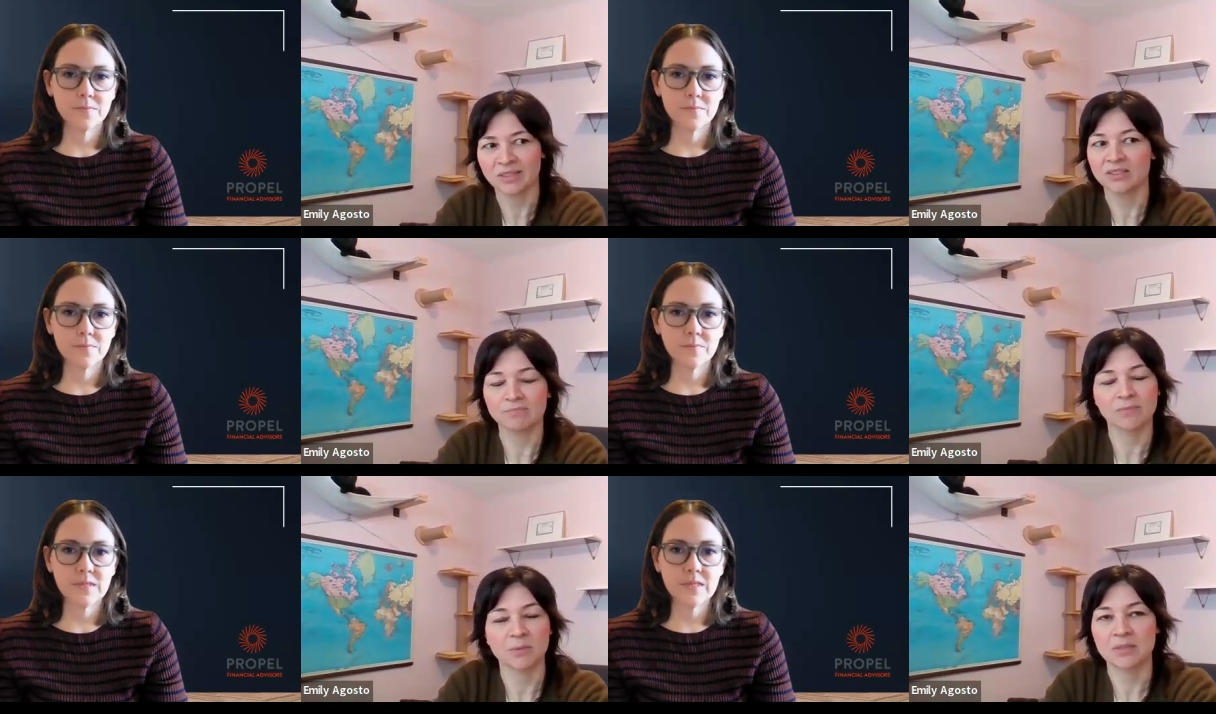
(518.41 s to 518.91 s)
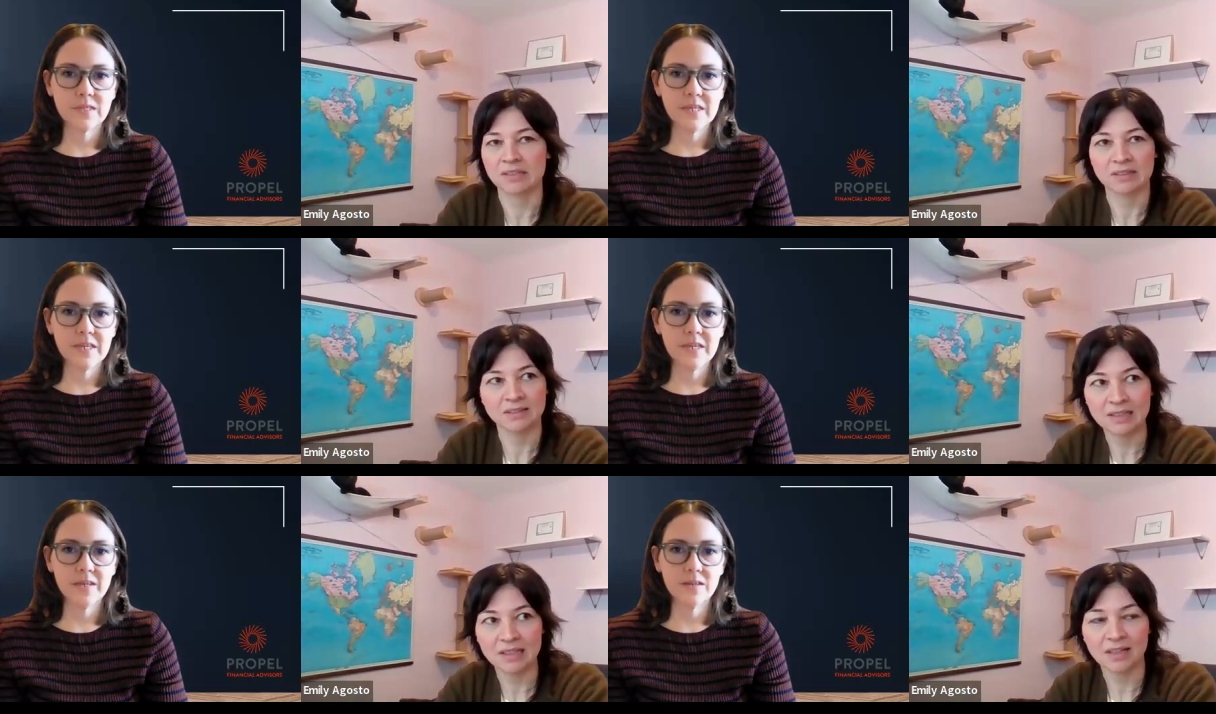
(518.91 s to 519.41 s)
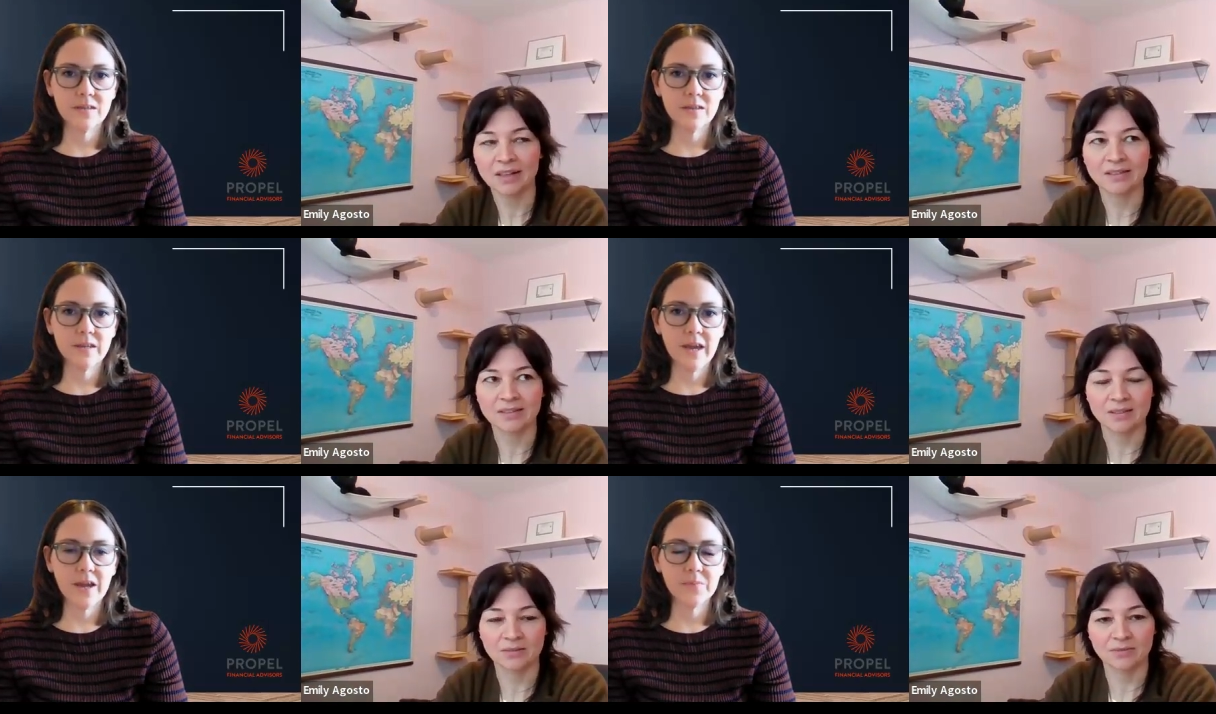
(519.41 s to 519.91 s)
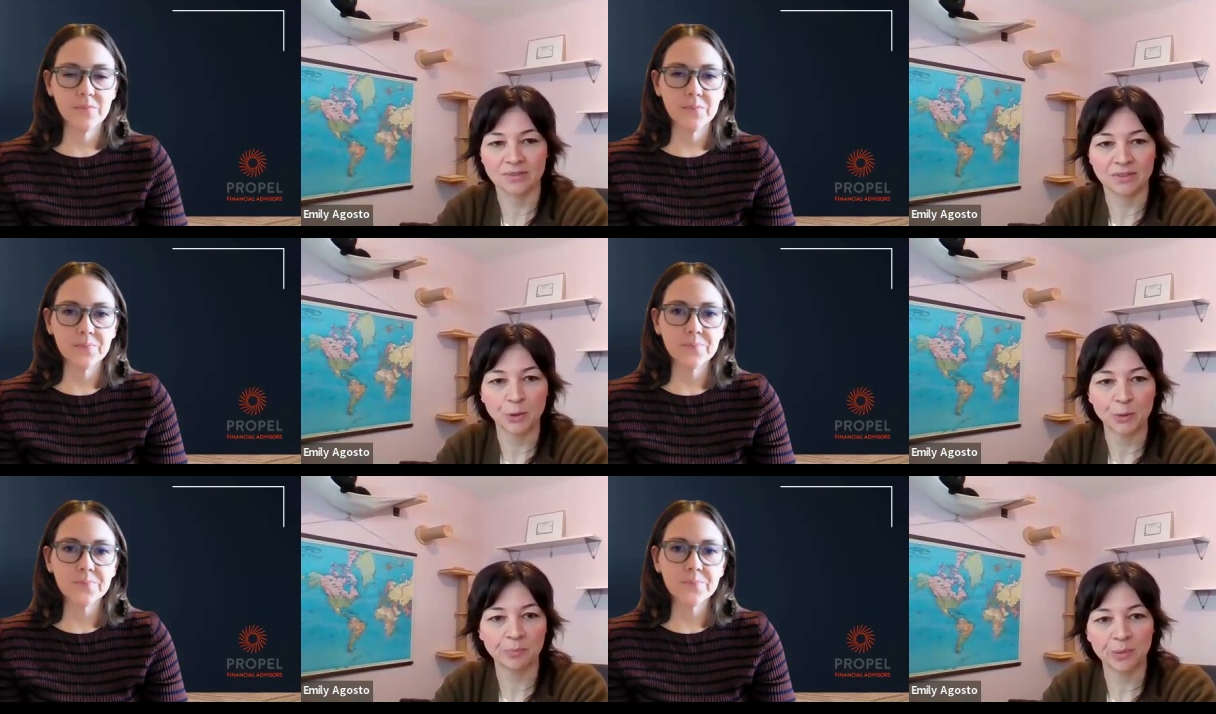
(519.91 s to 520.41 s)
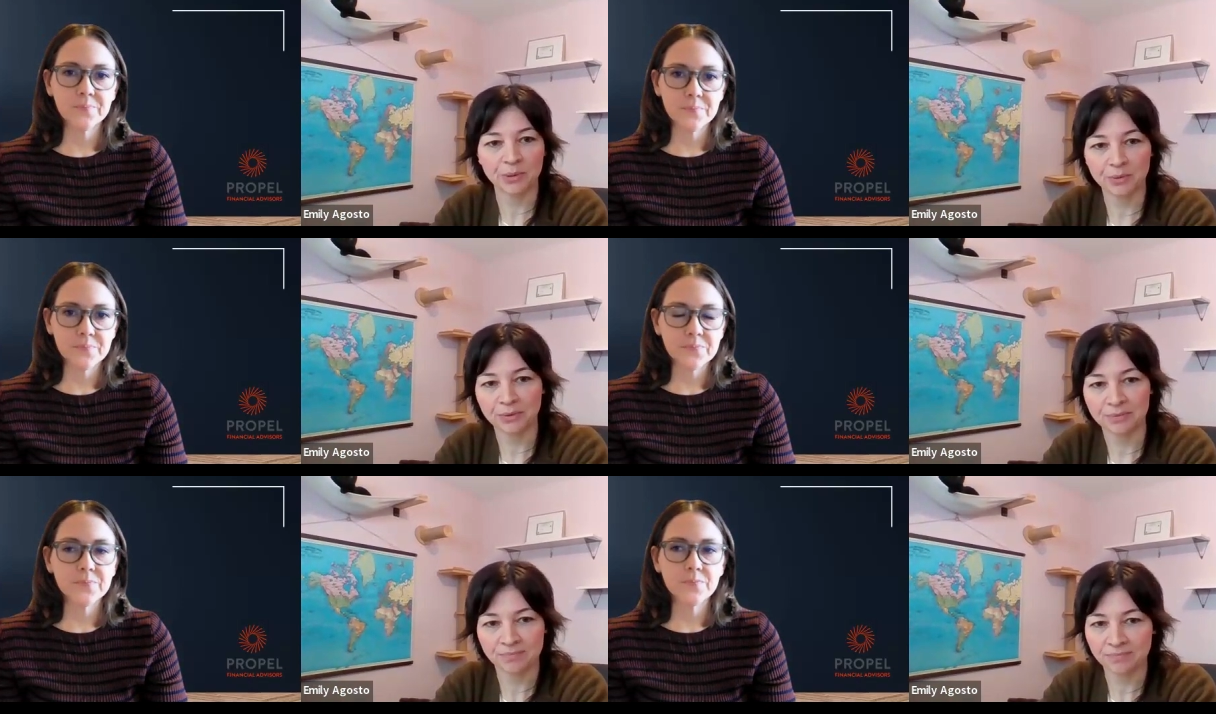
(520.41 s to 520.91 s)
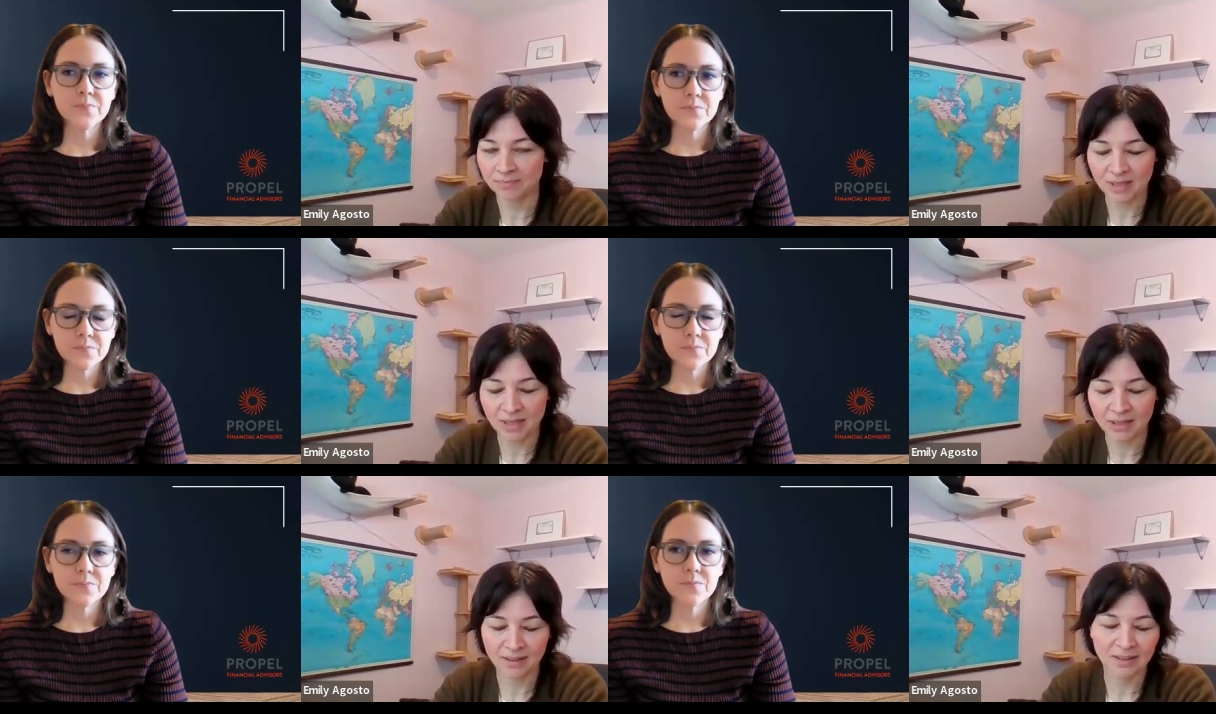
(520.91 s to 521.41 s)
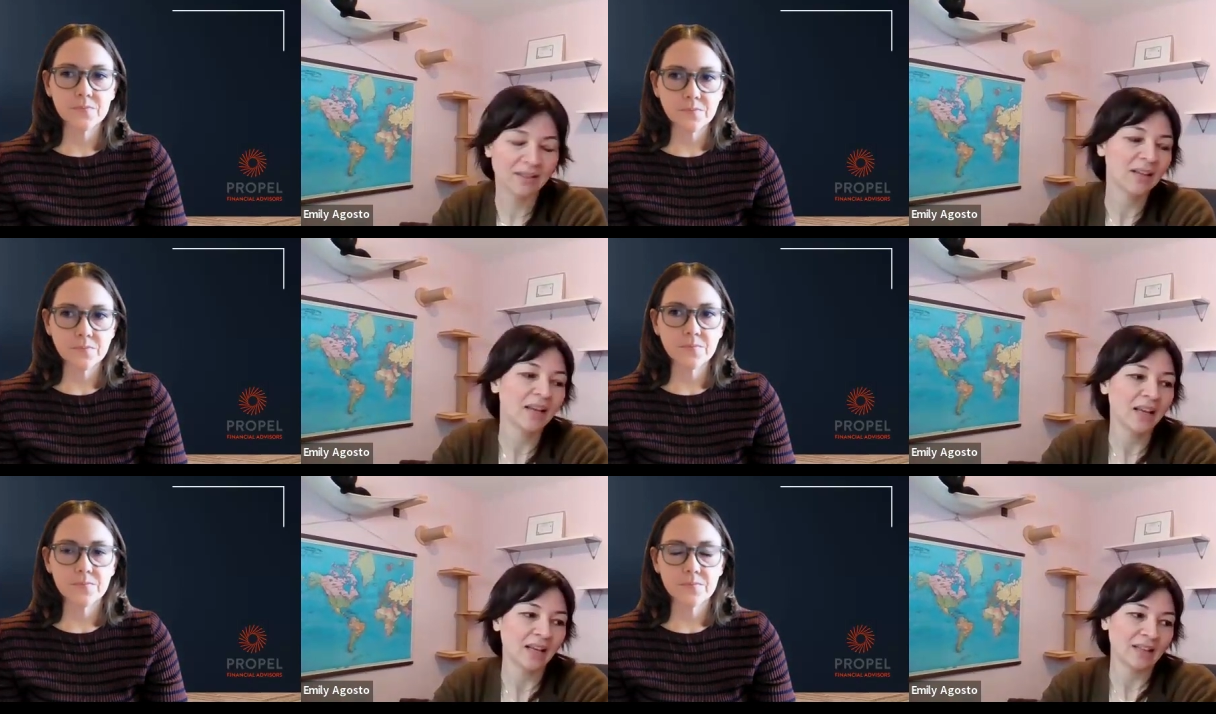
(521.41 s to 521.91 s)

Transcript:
Speaker 1: you can update the deed, so yeah. you're both on it,